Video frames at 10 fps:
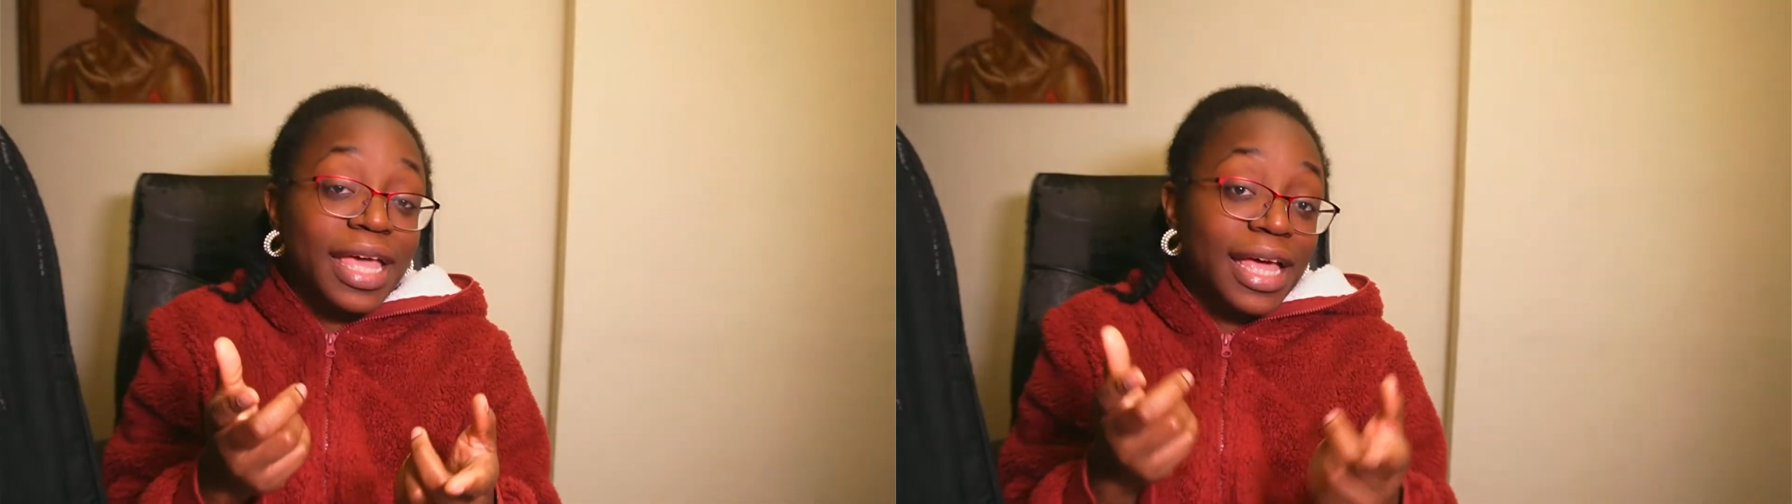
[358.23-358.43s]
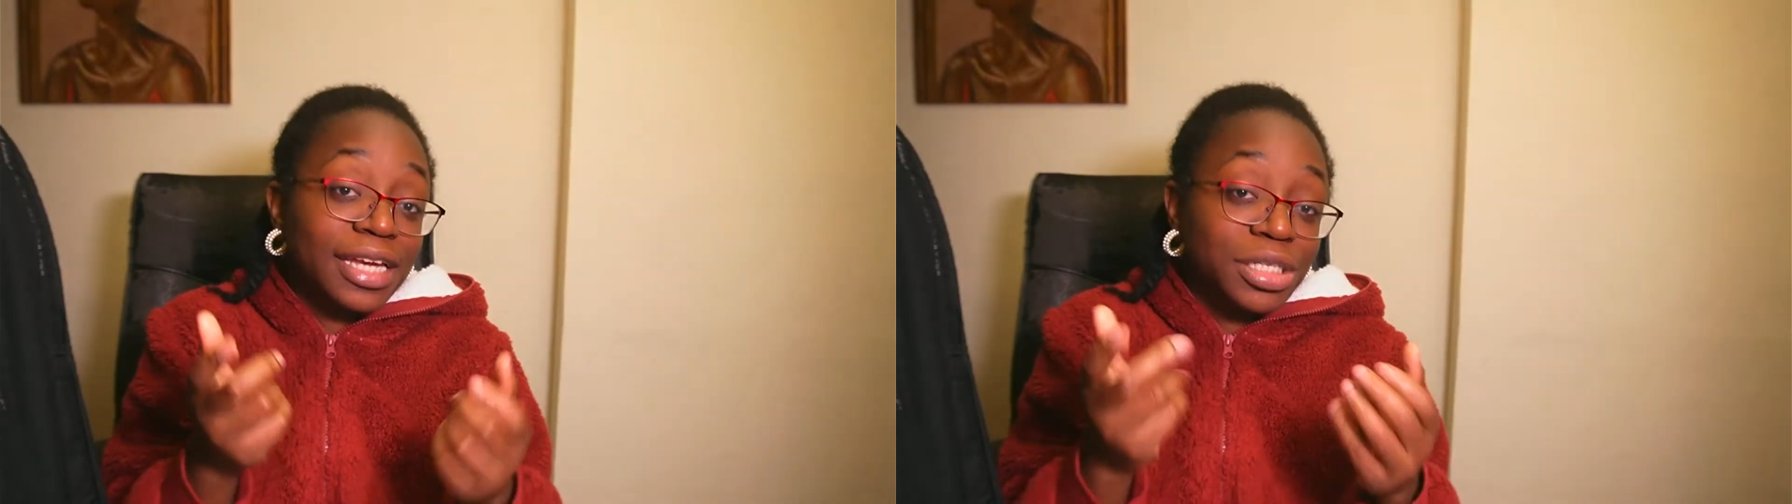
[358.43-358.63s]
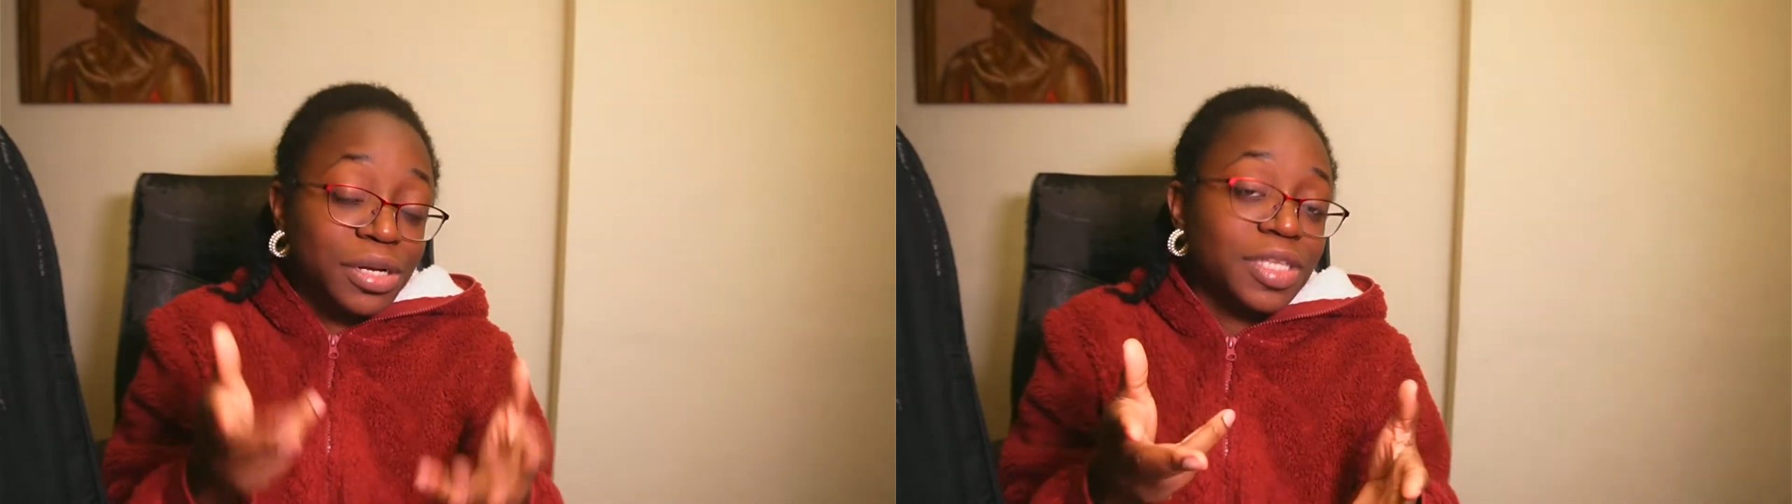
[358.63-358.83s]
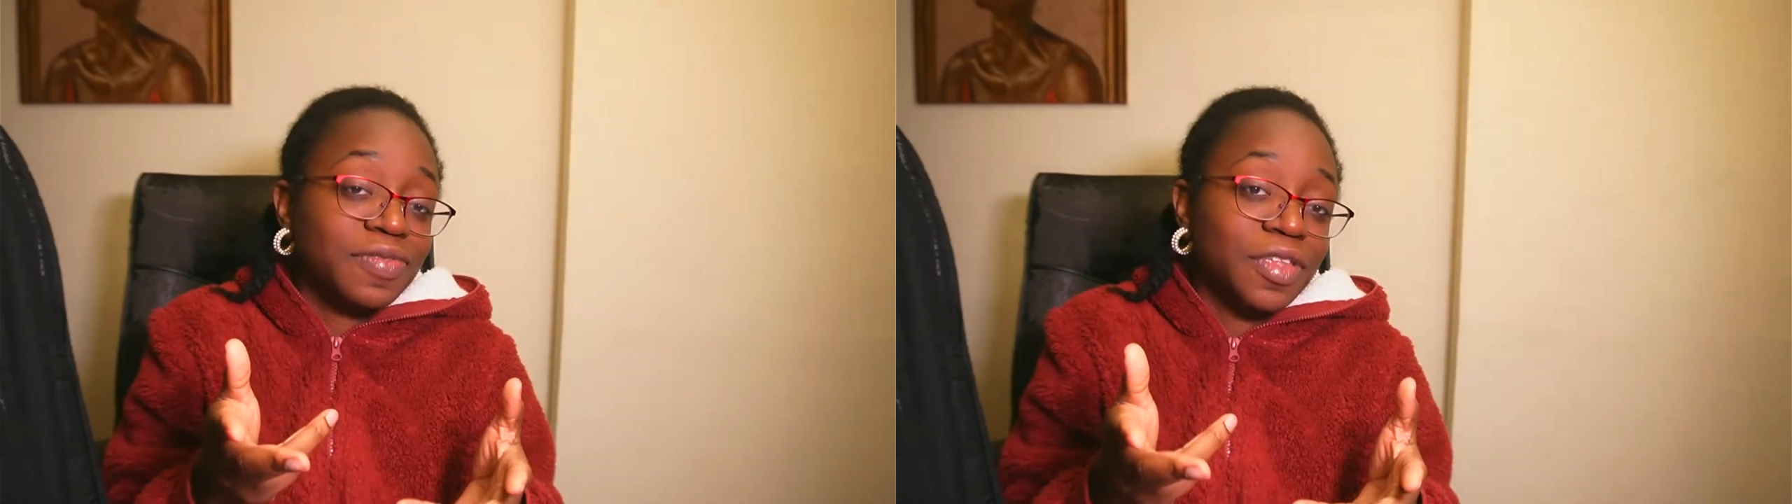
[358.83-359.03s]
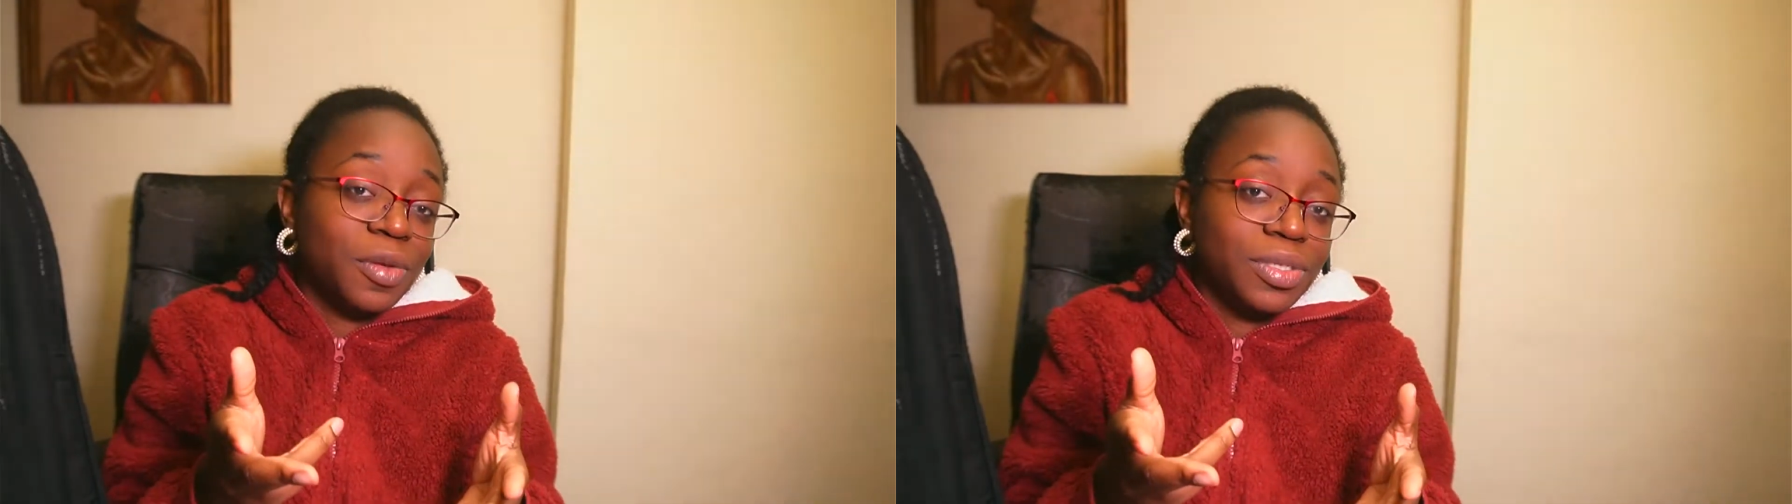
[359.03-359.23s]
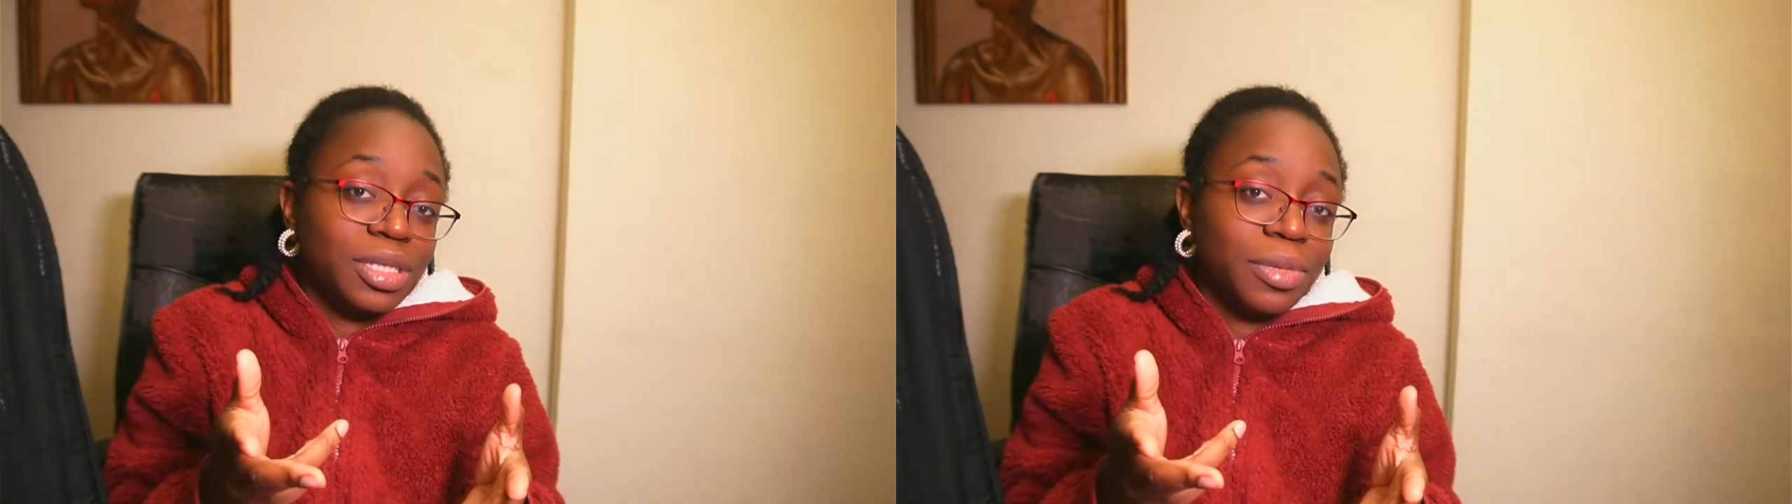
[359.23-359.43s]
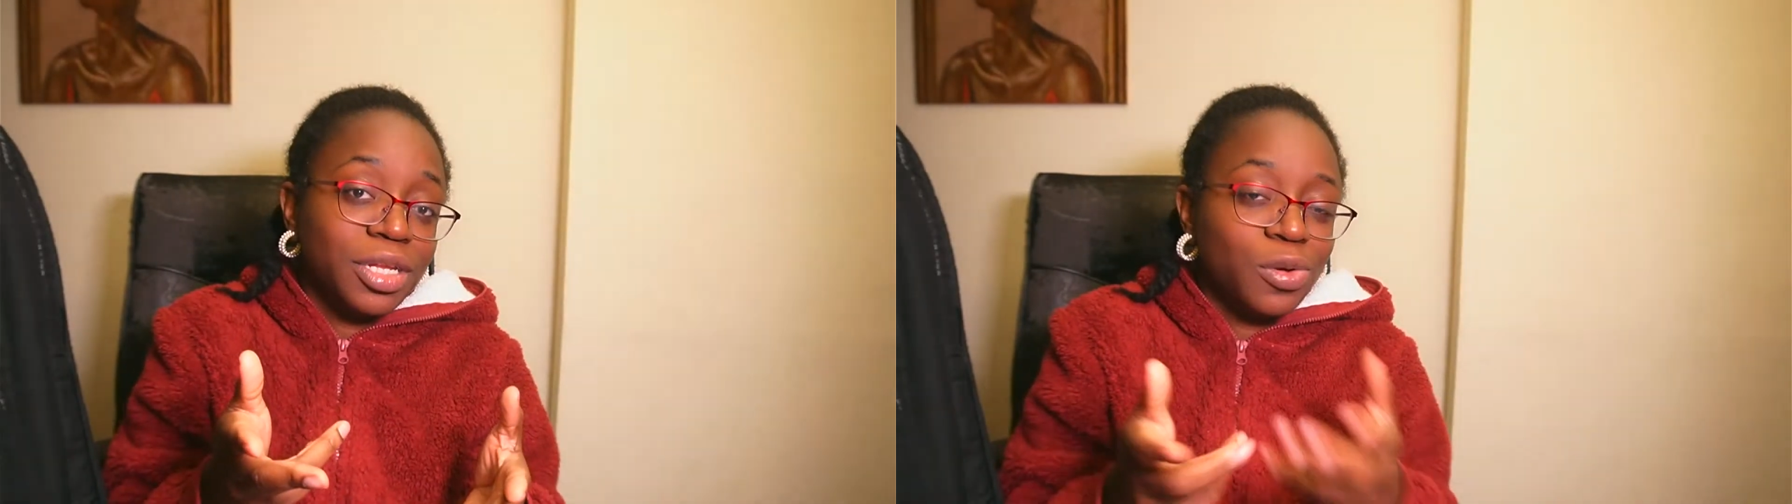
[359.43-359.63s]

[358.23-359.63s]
and share this video with somebody